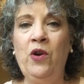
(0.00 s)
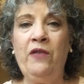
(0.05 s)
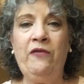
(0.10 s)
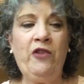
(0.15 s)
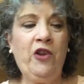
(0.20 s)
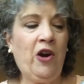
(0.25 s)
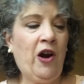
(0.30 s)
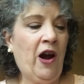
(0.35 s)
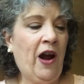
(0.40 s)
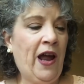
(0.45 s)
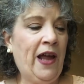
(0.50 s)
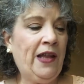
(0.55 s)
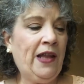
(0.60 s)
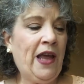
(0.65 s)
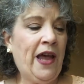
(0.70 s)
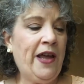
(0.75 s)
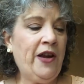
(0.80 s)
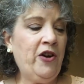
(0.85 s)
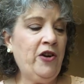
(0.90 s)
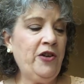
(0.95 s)
one of their
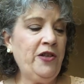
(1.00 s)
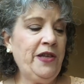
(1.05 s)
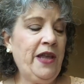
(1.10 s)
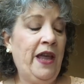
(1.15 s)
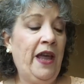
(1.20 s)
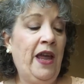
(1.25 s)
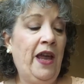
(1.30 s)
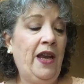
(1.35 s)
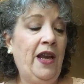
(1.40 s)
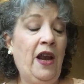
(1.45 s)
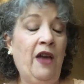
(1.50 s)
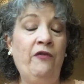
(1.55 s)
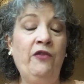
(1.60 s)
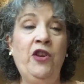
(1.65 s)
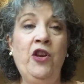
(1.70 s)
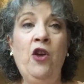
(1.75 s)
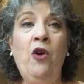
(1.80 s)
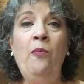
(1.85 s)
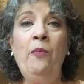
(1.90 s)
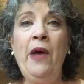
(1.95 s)
highlighters. Now, if
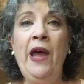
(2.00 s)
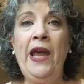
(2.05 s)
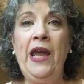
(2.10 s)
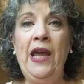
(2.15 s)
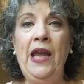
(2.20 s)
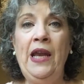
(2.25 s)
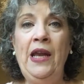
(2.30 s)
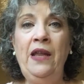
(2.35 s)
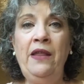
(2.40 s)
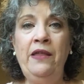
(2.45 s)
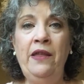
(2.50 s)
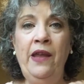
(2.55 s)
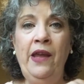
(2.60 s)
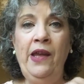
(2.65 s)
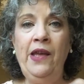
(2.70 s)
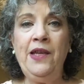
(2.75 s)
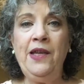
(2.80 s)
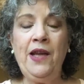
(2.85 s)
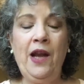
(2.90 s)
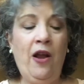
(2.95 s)
you don't buy
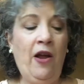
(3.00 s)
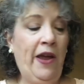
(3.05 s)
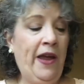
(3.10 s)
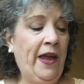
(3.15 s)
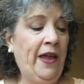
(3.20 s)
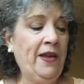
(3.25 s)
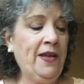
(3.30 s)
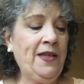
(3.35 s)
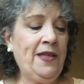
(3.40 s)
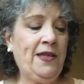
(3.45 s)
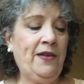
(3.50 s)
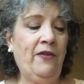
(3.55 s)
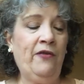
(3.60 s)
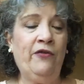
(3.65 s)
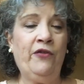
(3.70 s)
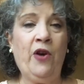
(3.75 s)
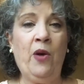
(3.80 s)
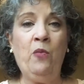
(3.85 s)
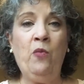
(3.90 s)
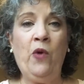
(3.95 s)
anything else
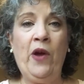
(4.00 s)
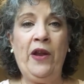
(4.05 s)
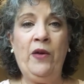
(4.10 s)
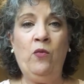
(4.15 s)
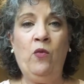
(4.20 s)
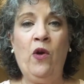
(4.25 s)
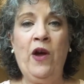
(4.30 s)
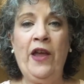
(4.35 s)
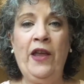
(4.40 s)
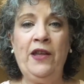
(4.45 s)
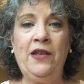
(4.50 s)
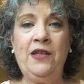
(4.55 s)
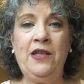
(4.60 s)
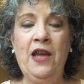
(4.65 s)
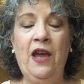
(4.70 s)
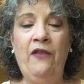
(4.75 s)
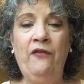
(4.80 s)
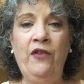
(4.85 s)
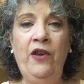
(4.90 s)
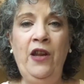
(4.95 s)
from Wet n Wild,
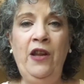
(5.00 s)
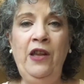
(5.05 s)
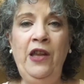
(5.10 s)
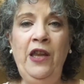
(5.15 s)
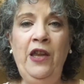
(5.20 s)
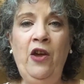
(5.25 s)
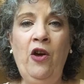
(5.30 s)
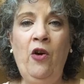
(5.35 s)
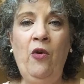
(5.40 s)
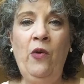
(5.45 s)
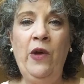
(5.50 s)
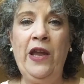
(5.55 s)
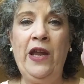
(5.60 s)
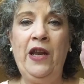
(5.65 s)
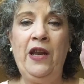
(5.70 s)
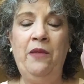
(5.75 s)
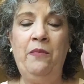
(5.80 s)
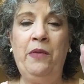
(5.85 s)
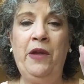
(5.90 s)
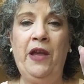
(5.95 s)
definitely go
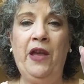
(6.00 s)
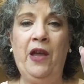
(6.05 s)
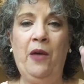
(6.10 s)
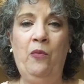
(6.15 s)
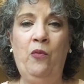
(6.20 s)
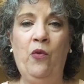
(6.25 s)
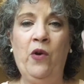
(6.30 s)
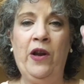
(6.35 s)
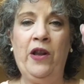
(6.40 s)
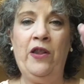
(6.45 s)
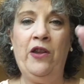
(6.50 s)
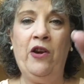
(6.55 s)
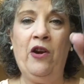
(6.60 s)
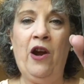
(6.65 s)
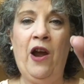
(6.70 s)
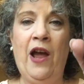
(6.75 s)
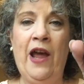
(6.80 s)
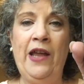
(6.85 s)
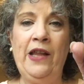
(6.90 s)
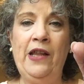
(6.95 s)
in and pick up one of
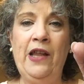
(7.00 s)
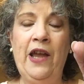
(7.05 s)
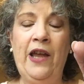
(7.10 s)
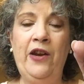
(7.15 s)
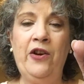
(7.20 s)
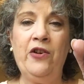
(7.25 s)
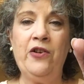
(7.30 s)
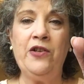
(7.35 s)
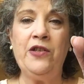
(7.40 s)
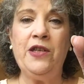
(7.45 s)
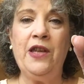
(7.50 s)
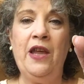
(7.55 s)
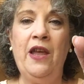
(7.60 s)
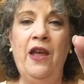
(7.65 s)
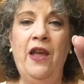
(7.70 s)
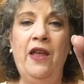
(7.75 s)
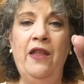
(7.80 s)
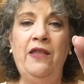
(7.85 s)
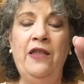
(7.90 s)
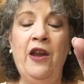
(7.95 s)
their highlighters.
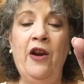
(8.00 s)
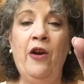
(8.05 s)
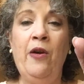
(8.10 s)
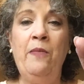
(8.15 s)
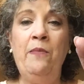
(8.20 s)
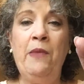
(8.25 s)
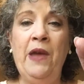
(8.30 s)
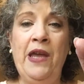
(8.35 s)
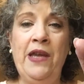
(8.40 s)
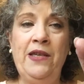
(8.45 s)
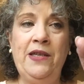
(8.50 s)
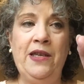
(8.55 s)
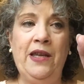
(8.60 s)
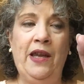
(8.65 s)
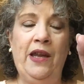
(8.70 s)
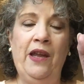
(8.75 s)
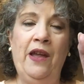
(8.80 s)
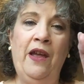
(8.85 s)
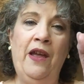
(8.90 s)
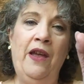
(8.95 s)
They're
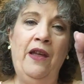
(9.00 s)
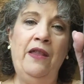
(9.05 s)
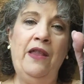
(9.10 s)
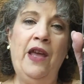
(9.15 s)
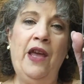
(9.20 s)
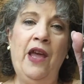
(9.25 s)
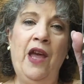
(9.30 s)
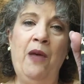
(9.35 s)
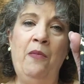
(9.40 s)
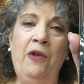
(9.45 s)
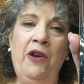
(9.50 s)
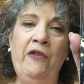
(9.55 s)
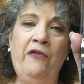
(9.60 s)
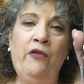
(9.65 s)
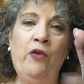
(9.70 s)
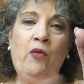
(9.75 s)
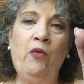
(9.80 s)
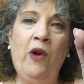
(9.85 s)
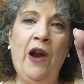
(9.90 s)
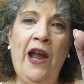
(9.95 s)
amazing. They come in a
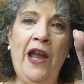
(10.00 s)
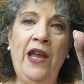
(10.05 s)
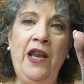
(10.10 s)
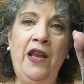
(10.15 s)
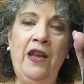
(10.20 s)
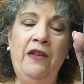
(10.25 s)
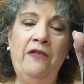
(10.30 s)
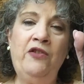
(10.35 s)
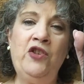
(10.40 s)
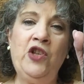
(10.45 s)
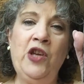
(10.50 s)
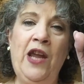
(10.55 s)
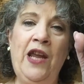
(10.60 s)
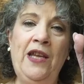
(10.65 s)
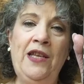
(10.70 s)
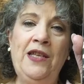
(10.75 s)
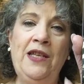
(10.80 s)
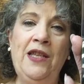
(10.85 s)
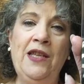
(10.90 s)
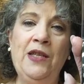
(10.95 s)
variety of
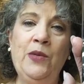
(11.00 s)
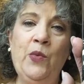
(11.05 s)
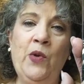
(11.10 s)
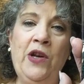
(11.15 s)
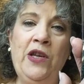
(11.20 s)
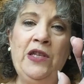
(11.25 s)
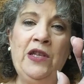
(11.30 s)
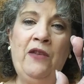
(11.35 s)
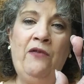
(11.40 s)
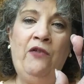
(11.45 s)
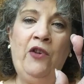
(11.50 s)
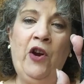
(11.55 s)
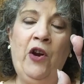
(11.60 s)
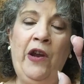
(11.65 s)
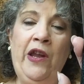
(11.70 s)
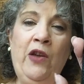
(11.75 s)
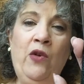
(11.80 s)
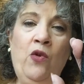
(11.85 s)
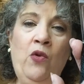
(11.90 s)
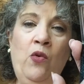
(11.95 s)
shades. This one is a
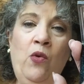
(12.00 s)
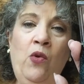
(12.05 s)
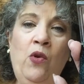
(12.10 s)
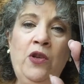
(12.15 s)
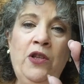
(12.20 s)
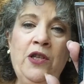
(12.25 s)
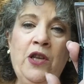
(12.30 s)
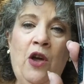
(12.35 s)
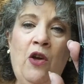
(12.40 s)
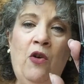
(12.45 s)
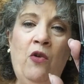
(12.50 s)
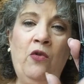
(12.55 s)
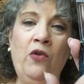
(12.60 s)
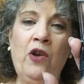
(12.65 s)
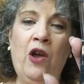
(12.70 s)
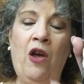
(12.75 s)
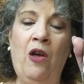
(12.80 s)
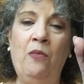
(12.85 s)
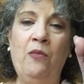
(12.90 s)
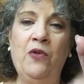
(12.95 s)
very cool
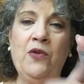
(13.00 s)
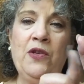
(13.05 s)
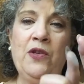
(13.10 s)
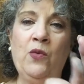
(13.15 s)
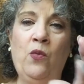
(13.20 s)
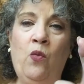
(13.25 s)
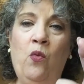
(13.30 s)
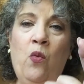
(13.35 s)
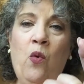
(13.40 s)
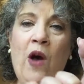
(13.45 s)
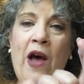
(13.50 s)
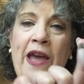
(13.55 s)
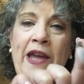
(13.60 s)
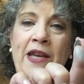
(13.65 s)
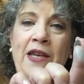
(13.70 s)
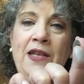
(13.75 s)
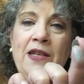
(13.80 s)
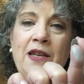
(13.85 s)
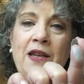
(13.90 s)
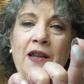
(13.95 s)
toned, almost
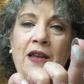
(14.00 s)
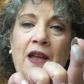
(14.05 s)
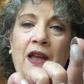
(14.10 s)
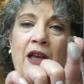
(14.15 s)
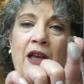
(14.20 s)
white